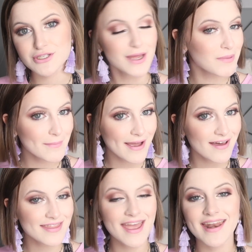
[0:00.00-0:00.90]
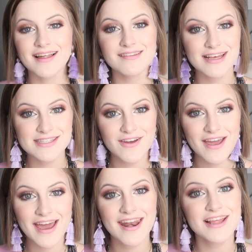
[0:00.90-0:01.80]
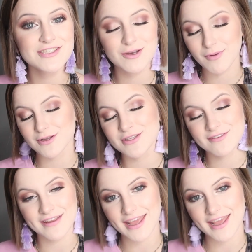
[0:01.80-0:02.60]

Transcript: shut my mouth and let's go ahead and jump on to the